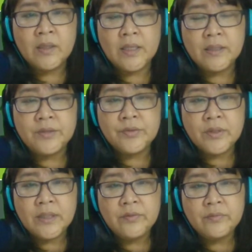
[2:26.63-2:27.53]
And then
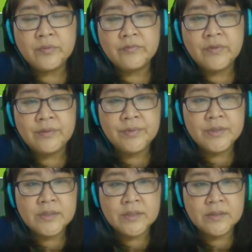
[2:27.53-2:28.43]
try to provide
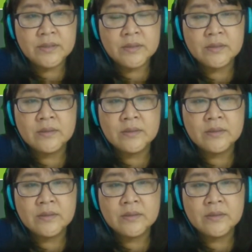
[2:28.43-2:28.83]
reasons.